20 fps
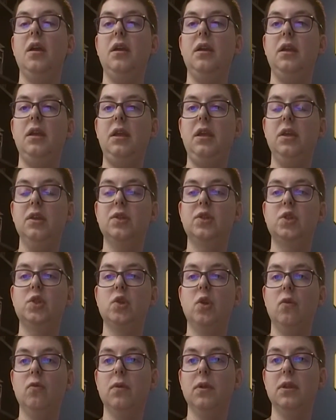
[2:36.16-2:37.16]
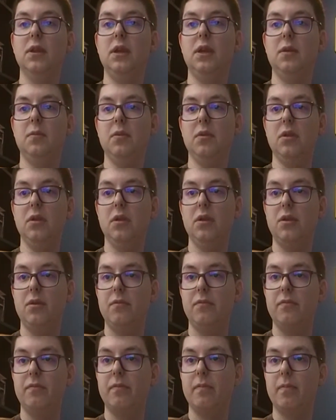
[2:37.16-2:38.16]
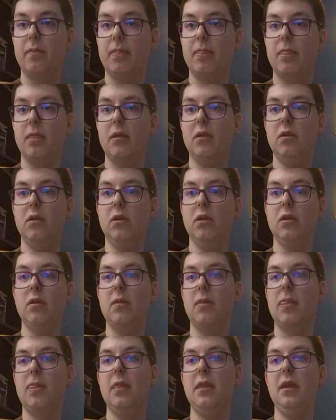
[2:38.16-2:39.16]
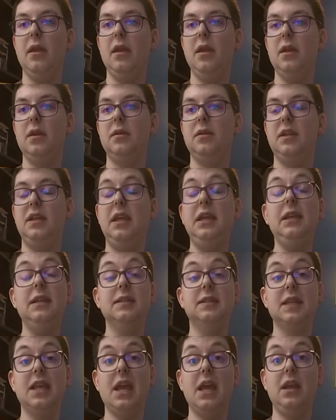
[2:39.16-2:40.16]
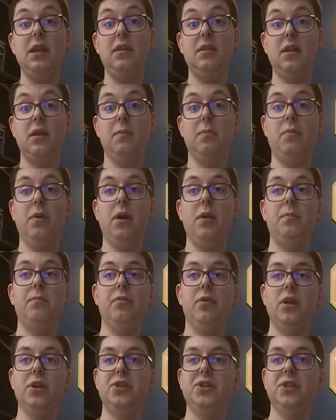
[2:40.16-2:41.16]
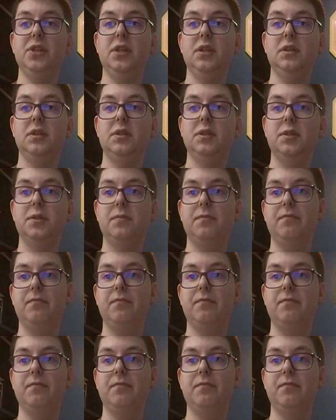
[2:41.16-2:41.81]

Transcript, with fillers: He is so relatable. Well, uh, and he is anything but prejudice.